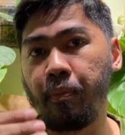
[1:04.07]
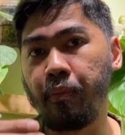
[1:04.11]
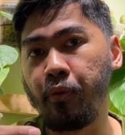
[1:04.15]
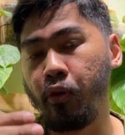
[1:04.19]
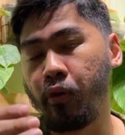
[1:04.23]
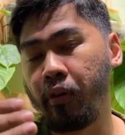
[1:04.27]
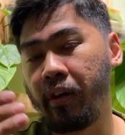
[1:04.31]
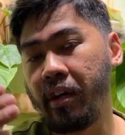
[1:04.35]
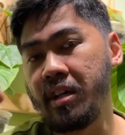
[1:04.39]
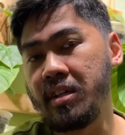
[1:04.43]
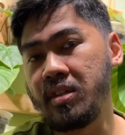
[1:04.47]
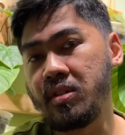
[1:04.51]

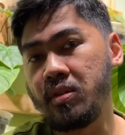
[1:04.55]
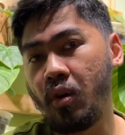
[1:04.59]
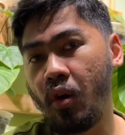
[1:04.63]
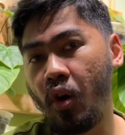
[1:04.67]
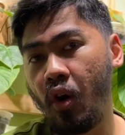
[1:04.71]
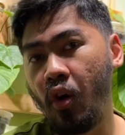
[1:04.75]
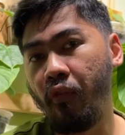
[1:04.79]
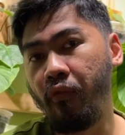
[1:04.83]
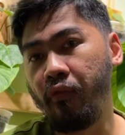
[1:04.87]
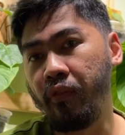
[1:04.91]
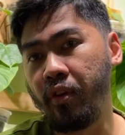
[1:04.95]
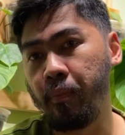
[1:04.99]
progress
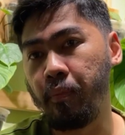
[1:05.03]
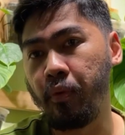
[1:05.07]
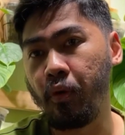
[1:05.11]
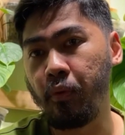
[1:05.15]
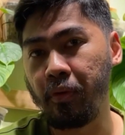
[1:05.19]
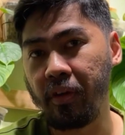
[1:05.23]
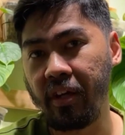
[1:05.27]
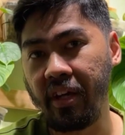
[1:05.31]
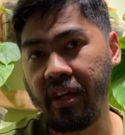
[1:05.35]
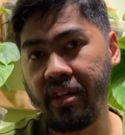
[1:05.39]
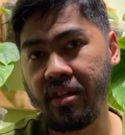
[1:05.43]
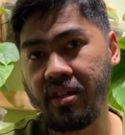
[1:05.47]
of the
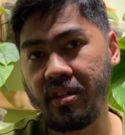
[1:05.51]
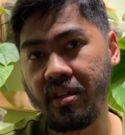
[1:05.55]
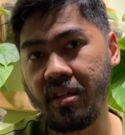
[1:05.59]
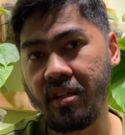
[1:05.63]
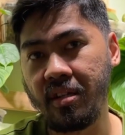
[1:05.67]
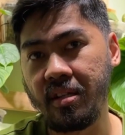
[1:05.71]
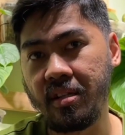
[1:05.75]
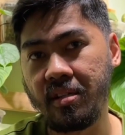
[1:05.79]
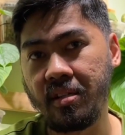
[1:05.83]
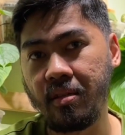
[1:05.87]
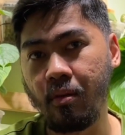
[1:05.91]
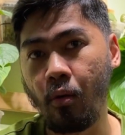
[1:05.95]

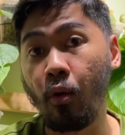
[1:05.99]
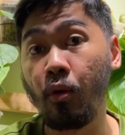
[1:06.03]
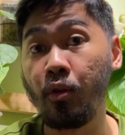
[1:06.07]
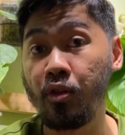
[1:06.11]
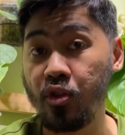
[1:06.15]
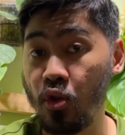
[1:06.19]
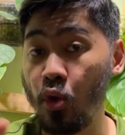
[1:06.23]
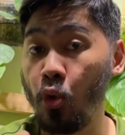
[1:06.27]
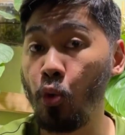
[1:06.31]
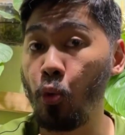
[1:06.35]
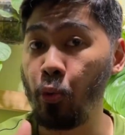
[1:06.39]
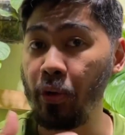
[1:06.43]
propagations
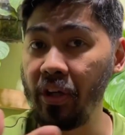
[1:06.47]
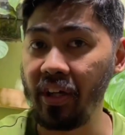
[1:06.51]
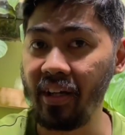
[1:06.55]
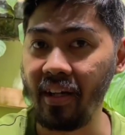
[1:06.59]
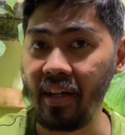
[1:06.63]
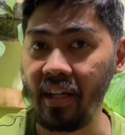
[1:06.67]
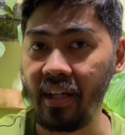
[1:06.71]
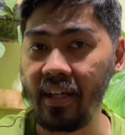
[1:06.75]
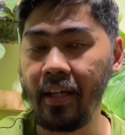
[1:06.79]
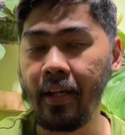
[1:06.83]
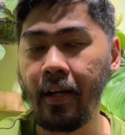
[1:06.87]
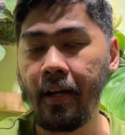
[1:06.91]
also
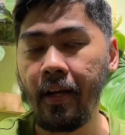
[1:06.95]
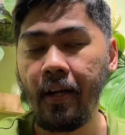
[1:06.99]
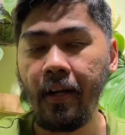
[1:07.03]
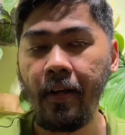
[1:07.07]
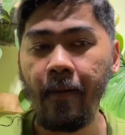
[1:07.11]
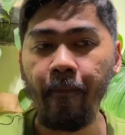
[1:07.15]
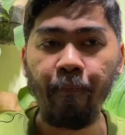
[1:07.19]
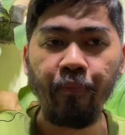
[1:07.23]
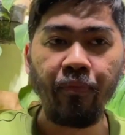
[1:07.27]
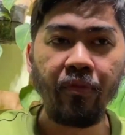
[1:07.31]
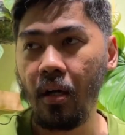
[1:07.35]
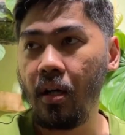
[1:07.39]
weekly.
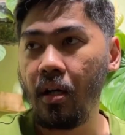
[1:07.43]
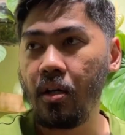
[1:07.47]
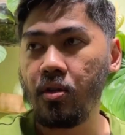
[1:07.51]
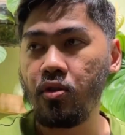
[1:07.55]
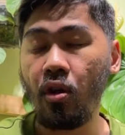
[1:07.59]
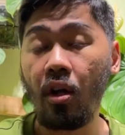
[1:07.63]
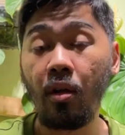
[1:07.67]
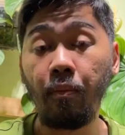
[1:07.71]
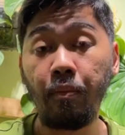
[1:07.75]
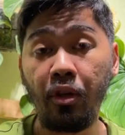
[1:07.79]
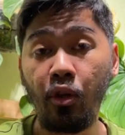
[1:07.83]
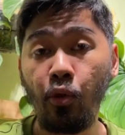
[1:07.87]
So
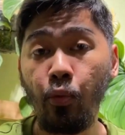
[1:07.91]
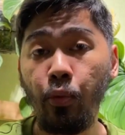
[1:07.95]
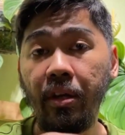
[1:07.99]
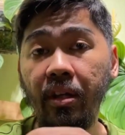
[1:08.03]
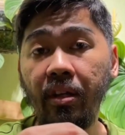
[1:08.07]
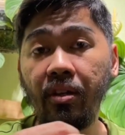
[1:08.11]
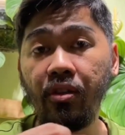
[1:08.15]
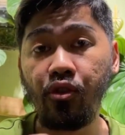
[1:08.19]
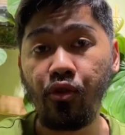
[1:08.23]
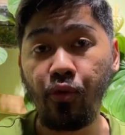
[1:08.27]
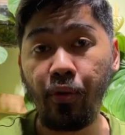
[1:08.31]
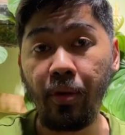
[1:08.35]
I'll be
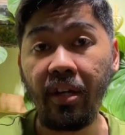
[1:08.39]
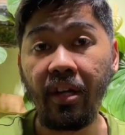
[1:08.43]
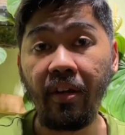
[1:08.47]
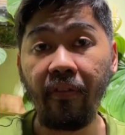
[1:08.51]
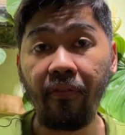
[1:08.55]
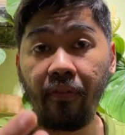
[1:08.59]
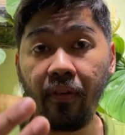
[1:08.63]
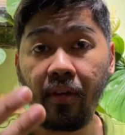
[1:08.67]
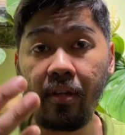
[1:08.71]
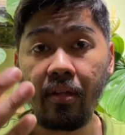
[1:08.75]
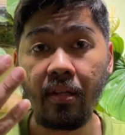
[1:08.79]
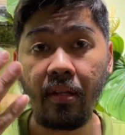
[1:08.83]
doing three
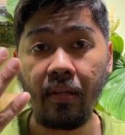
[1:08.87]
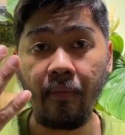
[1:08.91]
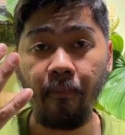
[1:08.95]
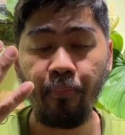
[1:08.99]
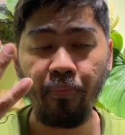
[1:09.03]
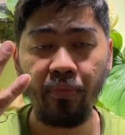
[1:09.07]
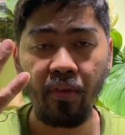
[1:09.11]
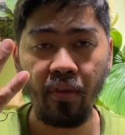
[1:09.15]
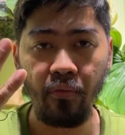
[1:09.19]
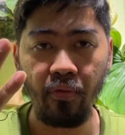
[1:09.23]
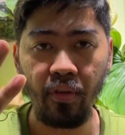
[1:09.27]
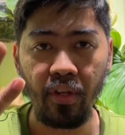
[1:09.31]

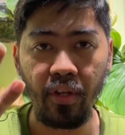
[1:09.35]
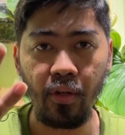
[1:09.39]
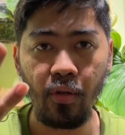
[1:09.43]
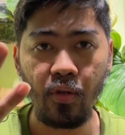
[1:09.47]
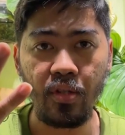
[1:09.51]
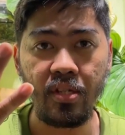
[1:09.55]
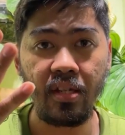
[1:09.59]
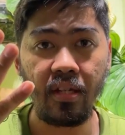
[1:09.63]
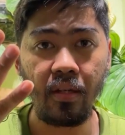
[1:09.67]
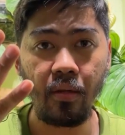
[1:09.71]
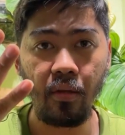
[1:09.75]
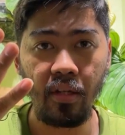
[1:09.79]
different
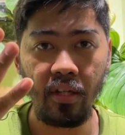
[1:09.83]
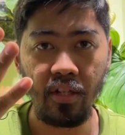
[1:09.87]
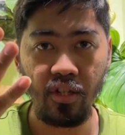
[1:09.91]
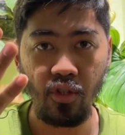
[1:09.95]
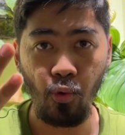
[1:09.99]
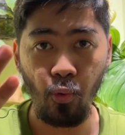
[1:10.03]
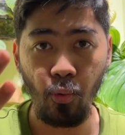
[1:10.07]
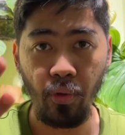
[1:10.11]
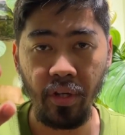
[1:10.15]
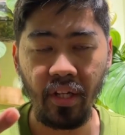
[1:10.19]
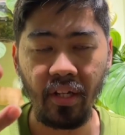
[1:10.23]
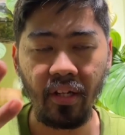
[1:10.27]
videos each
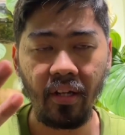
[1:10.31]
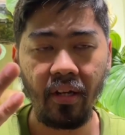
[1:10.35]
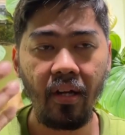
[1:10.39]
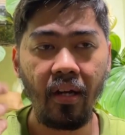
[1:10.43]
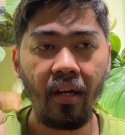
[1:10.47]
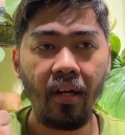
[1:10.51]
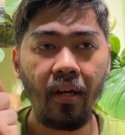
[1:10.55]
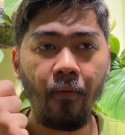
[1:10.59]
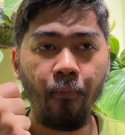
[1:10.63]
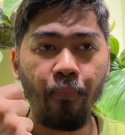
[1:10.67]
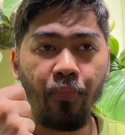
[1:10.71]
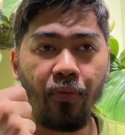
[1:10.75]
week.
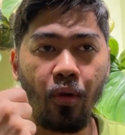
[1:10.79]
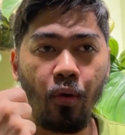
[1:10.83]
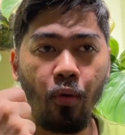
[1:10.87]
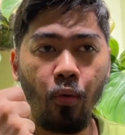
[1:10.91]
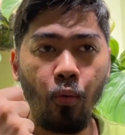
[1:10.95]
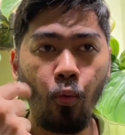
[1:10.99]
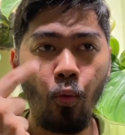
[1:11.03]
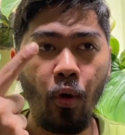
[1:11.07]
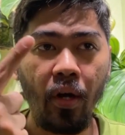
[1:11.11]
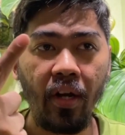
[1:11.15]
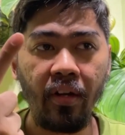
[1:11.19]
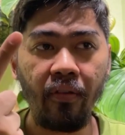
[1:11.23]

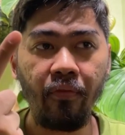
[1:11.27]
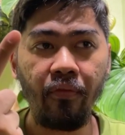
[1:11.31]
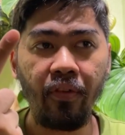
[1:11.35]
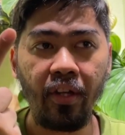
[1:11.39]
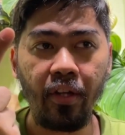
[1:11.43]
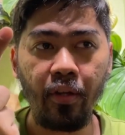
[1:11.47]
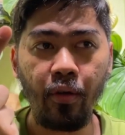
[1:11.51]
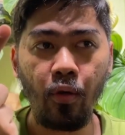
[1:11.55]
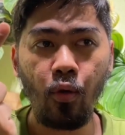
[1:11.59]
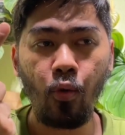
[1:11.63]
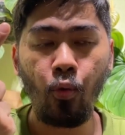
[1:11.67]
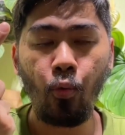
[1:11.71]
One
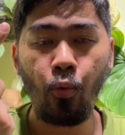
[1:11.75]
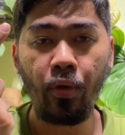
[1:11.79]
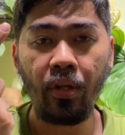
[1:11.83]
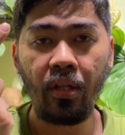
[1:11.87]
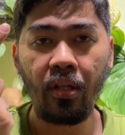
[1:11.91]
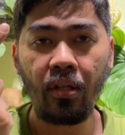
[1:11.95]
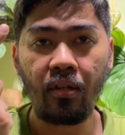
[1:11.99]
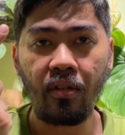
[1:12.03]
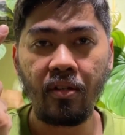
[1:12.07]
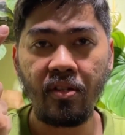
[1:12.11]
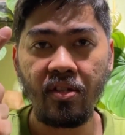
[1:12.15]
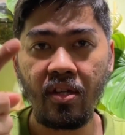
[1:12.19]
video will
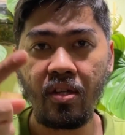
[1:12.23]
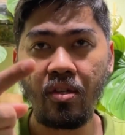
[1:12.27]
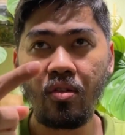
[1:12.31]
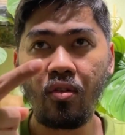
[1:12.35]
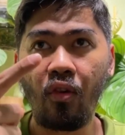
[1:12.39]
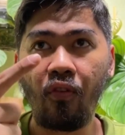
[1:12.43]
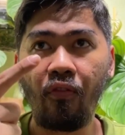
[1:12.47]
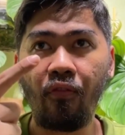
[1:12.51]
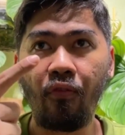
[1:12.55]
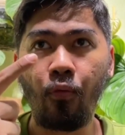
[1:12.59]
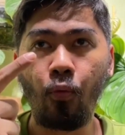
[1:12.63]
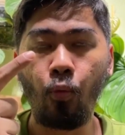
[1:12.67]
consist
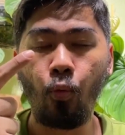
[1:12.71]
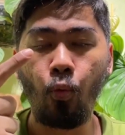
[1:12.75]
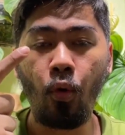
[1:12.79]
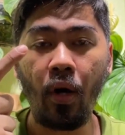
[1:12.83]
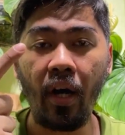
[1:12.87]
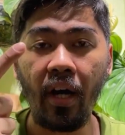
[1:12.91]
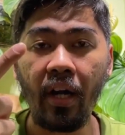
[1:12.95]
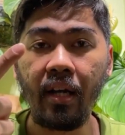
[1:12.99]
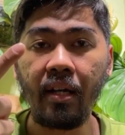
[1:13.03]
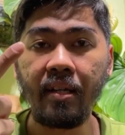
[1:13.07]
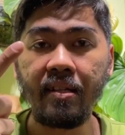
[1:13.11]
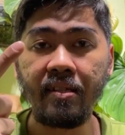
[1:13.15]
of
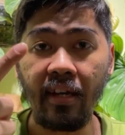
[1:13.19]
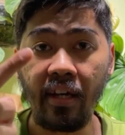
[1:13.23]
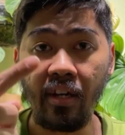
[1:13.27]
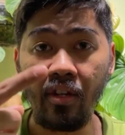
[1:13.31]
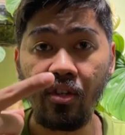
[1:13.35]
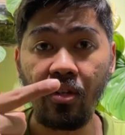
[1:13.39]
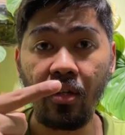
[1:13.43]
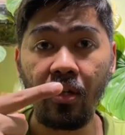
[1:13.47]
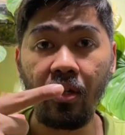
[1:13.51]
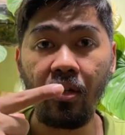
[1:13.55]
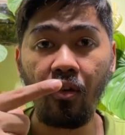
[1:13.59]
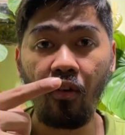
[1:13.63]
one
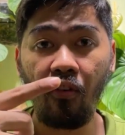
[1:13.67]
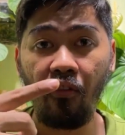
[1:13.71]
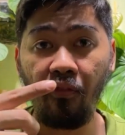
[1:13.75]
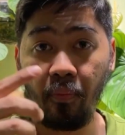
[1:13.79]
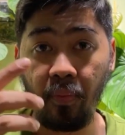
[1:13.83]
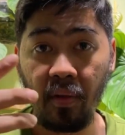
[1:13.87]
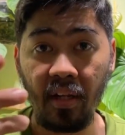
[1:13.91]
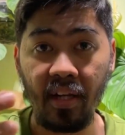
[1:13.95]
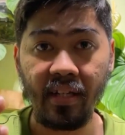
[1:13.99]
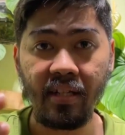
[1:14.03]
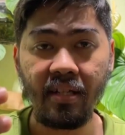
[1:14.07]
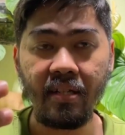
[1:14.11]
section of
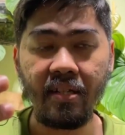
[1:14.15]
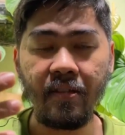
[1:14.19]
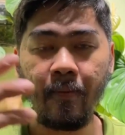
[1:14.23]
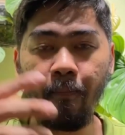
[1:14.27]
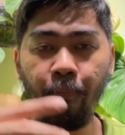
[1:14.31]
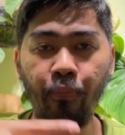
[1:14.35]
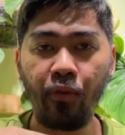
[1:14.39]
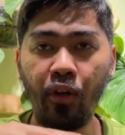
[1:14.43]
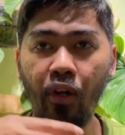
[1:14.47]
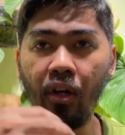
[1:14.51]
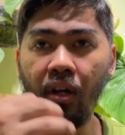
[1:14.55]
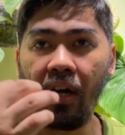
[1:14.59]
plants,
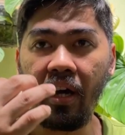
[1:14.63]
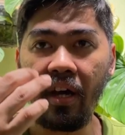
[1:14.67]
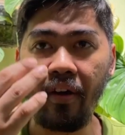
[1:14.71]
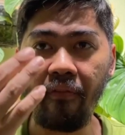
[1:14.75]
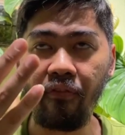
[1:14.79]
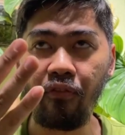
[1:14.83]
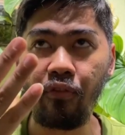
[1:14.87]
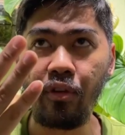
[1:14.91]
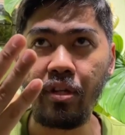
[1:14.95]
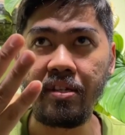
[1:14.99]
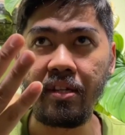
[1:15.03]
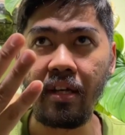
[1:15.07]
because I have
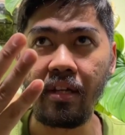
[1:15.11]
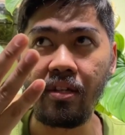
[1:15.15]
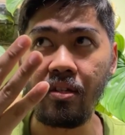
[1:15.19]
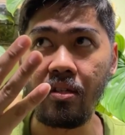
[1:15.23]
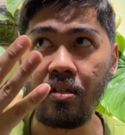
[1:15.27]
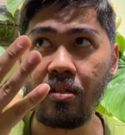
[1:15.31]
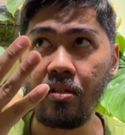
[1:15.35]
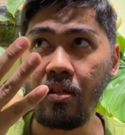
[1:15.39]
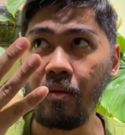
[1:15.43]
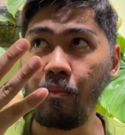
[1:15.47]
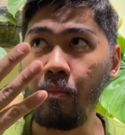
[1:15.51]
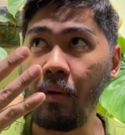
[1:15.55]
three
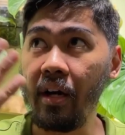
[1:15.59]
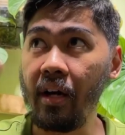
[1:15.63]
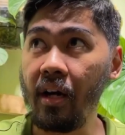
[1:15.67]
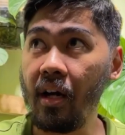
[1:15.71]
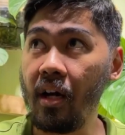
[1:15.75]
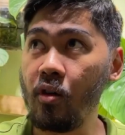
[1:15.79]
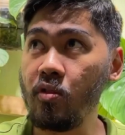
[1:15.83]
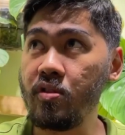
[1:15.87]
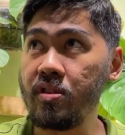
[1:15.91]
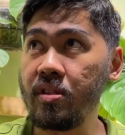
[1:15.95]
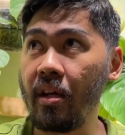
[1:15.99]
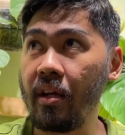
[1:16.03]
sections in my
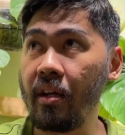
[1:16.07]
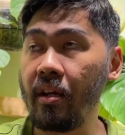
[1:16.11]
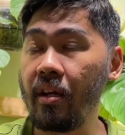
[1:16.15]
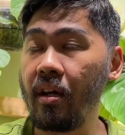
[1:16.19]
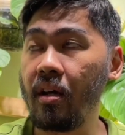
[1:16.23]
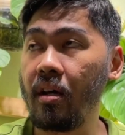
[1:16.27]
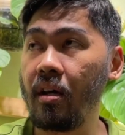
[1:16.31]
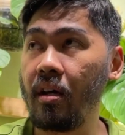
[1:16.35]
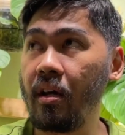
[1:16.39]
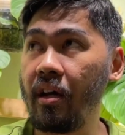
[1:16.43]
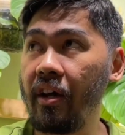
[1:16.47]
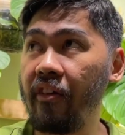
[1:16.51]
house that
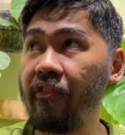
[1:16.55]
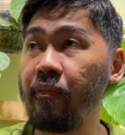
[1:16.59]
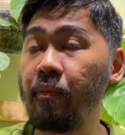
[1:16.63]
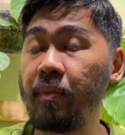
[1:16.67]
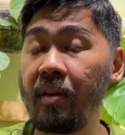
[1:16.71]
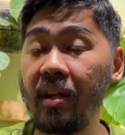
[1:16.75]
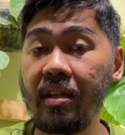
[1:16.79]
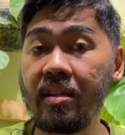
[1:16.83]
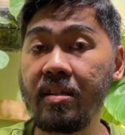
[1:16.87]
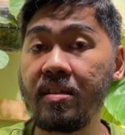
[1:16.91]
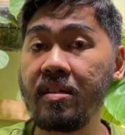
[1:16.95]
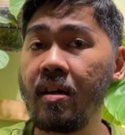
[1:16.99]
have
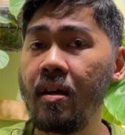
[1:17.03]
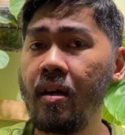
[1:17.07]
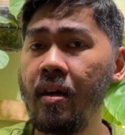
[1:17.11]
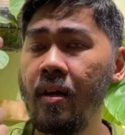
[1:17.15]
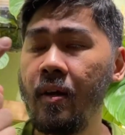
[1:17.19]
plants.